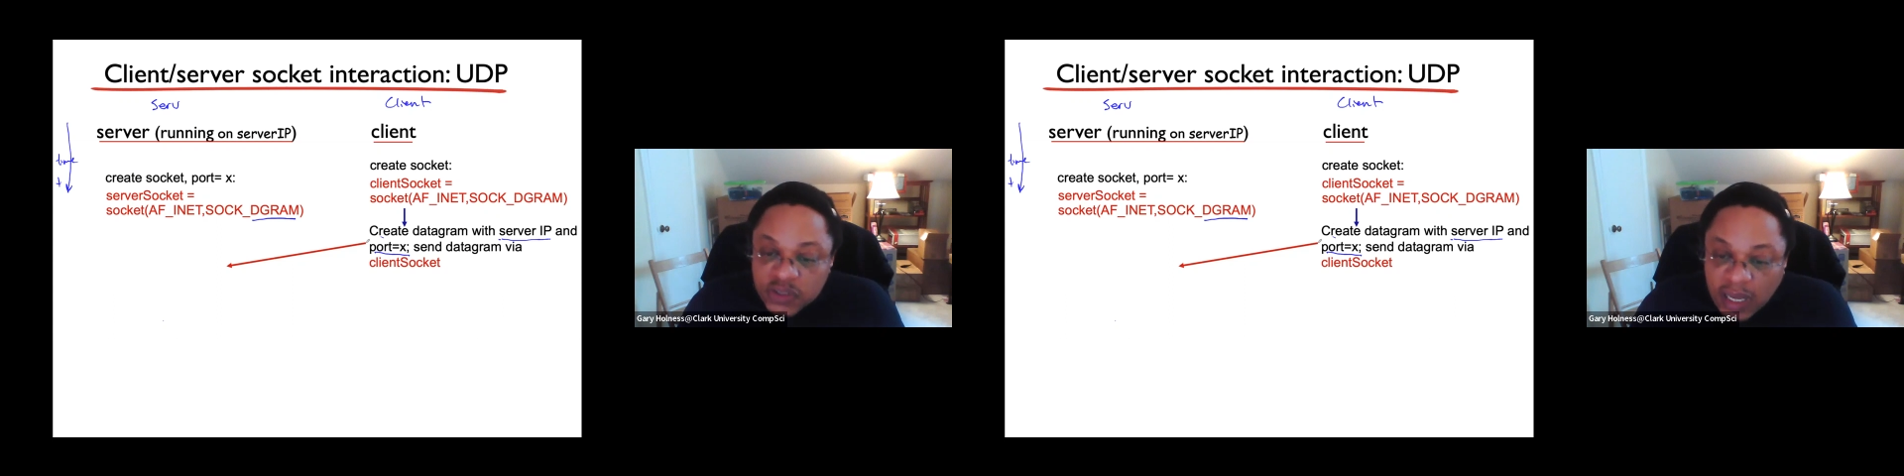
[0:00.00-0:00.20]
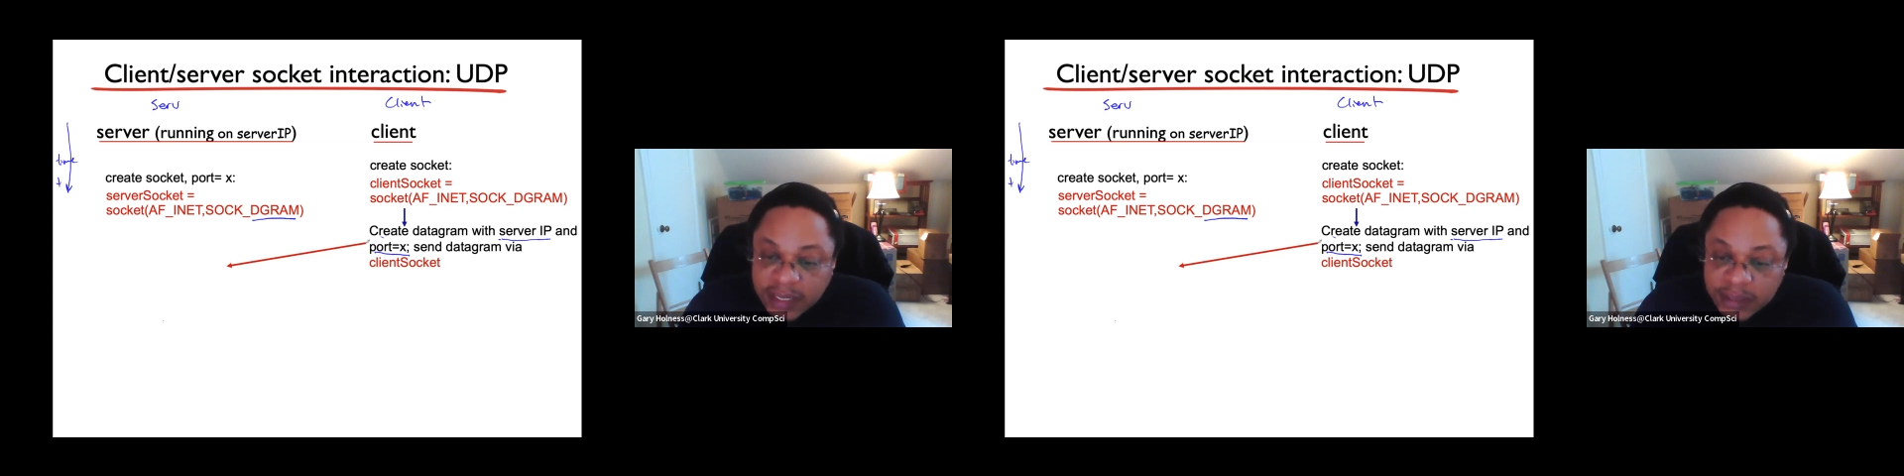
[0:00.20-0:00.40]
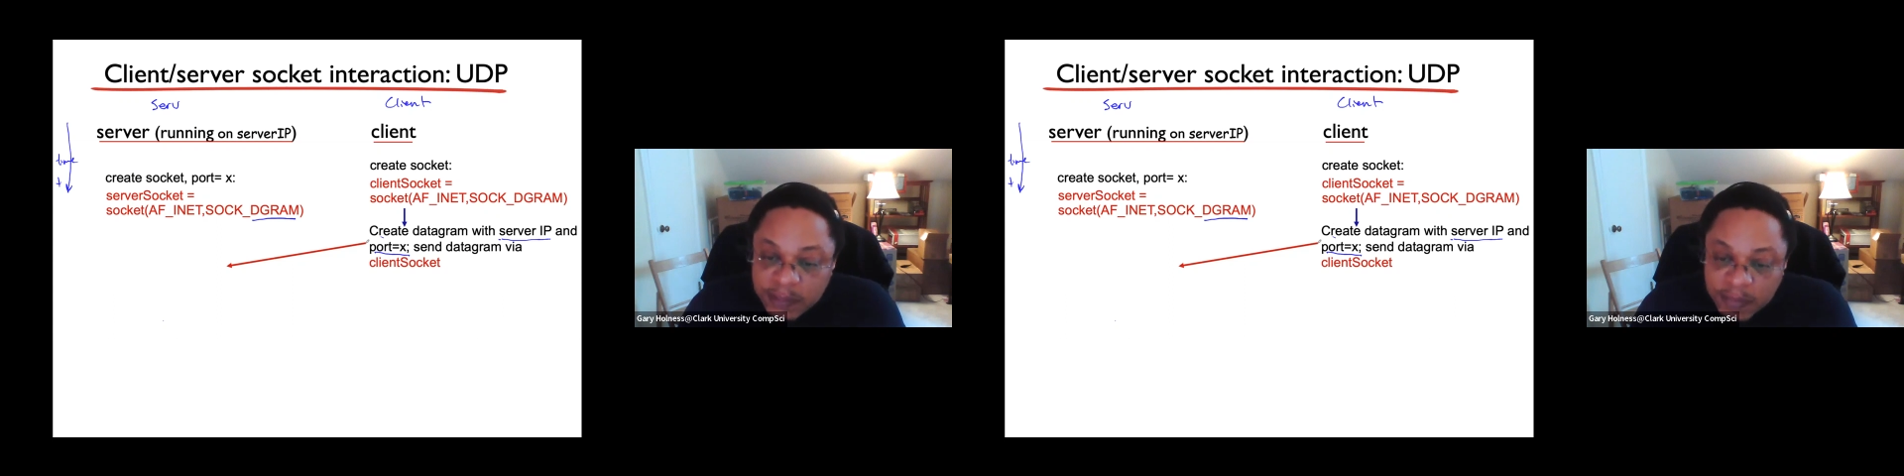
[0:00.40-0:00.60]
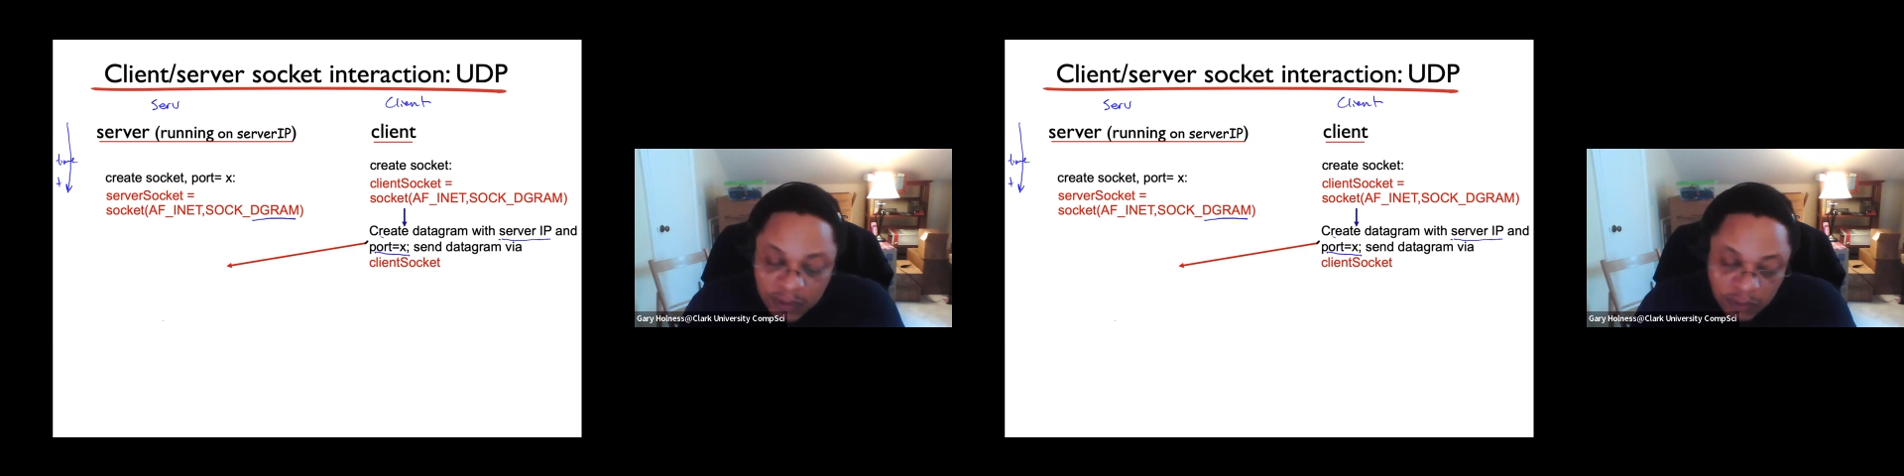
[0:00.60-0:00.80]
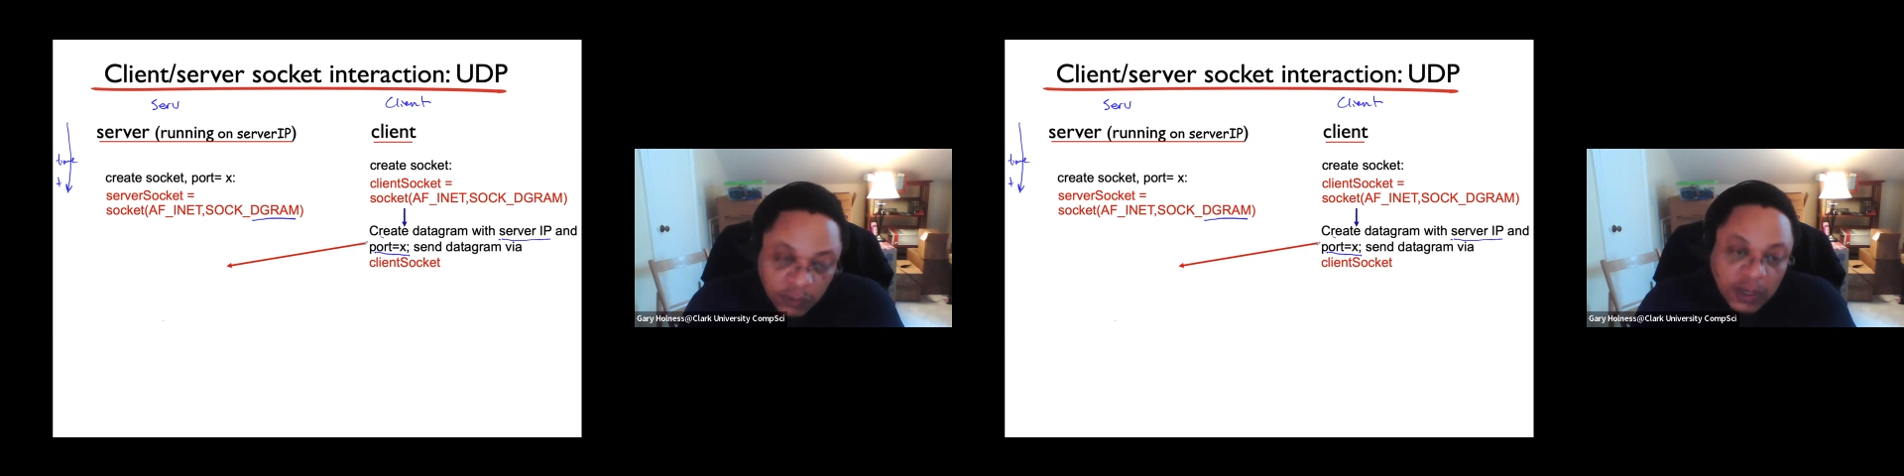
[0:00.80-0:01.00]
socket
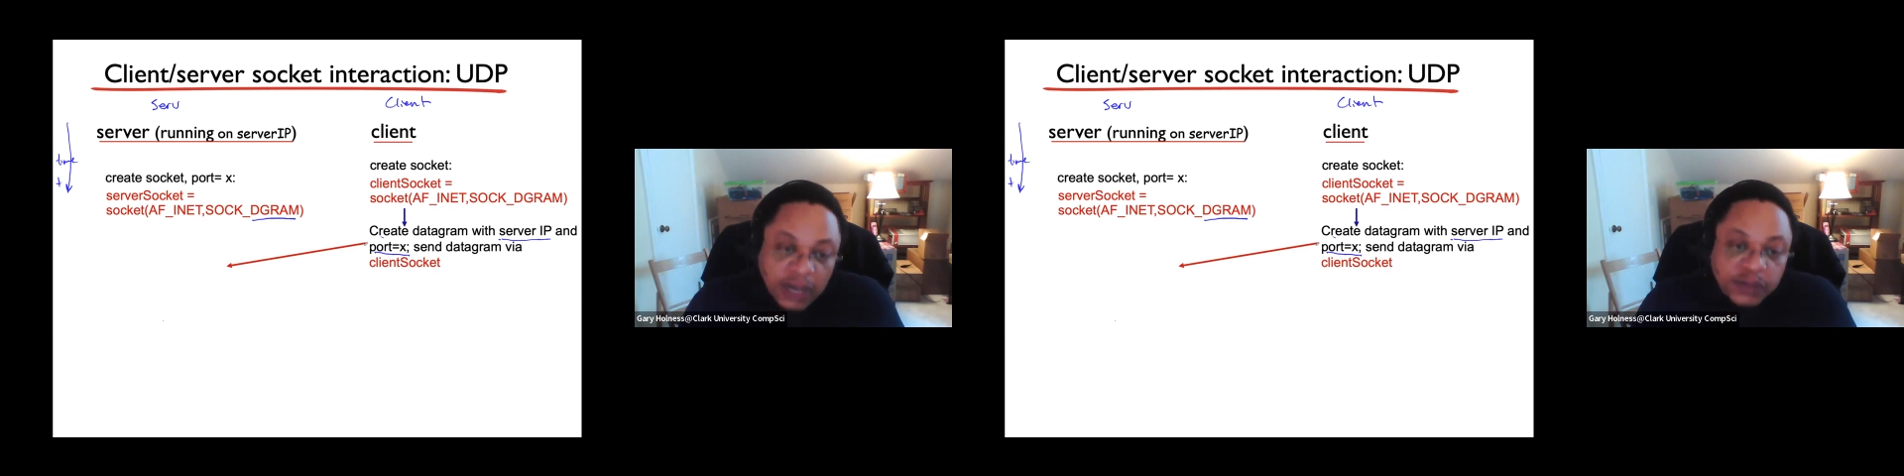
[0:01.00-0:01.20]
or